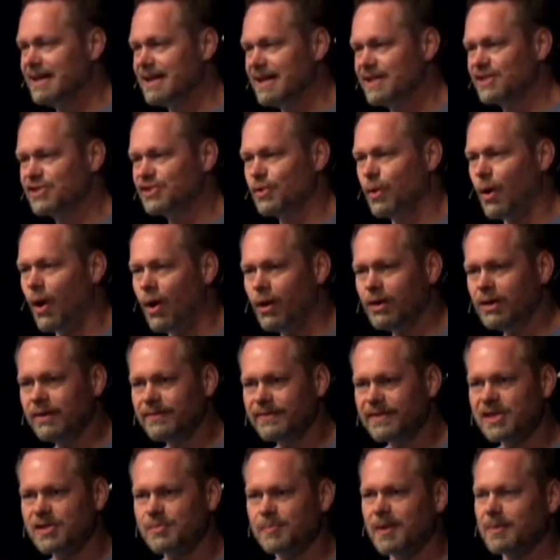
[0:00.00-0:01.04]
And so all
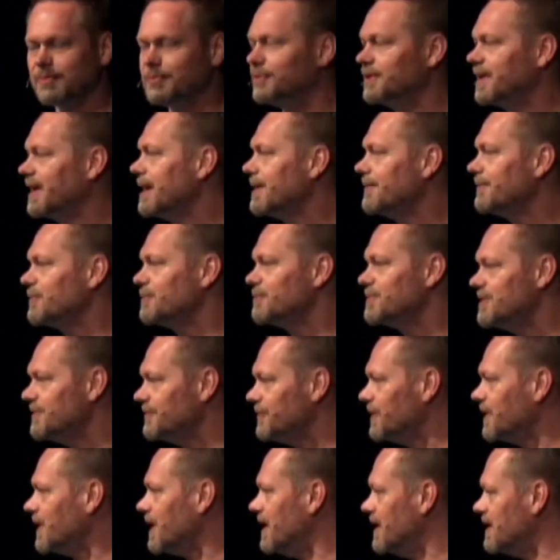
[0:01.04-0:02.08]
of these people came from
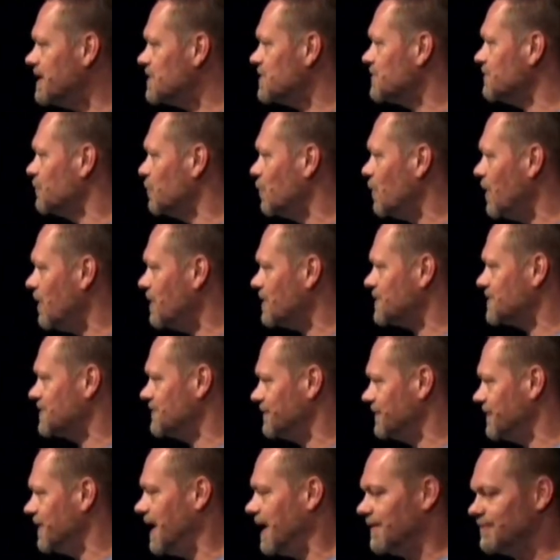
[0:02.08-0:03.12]
different kinds of walks
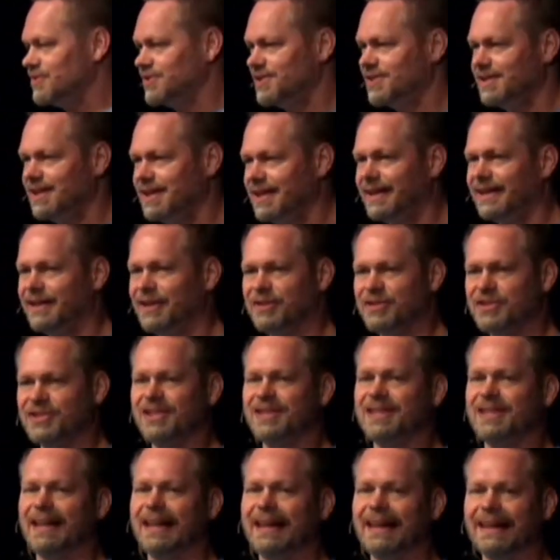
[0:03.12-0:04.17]
of life, just like here
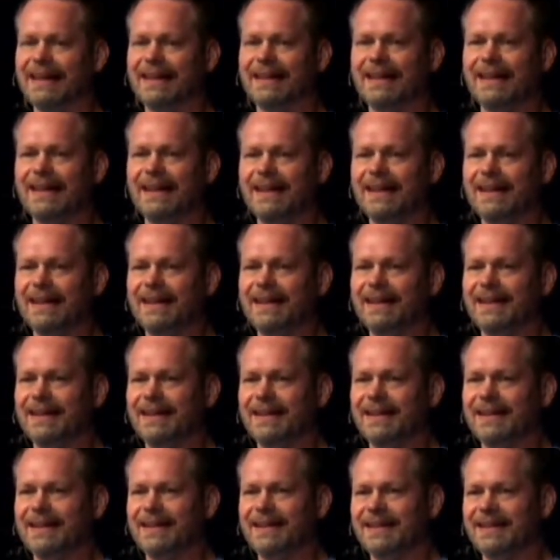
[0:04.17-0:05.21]
today.
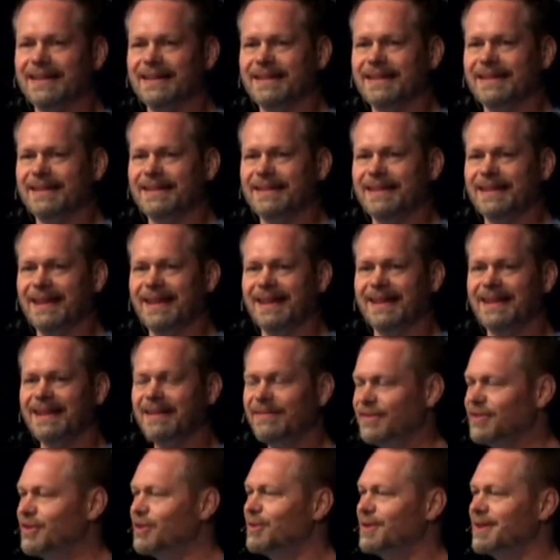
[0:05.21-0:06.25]
And
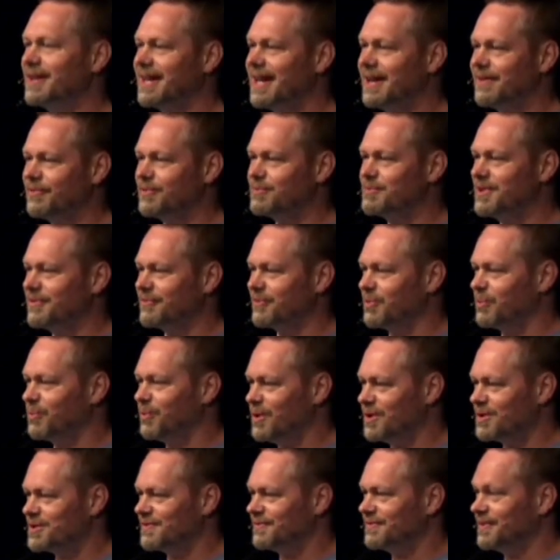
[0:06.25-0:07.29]
even though they came from different
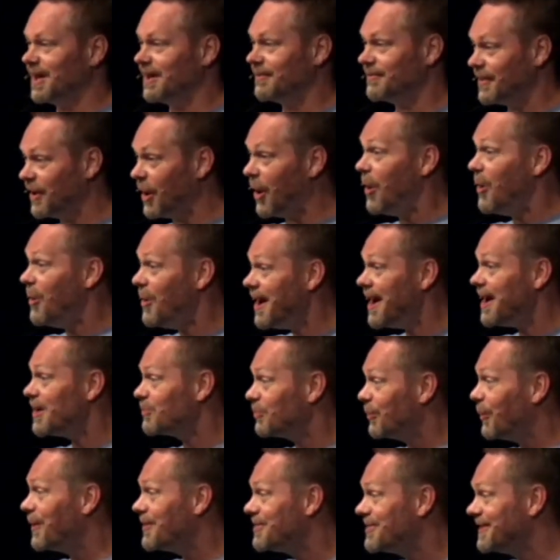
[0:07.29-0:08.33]
walks of life, they all
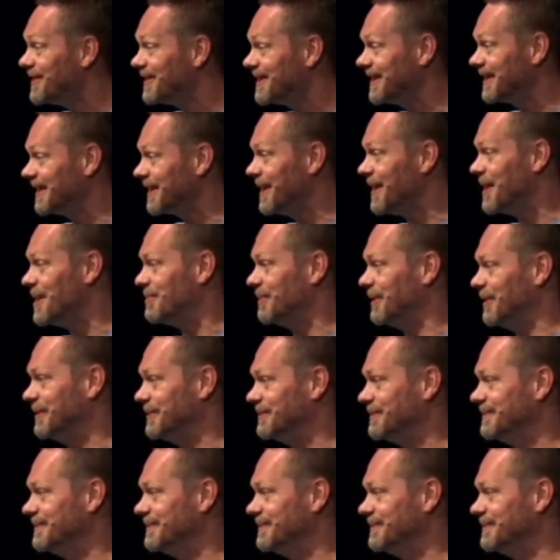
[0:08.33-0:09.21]
had one thing in common,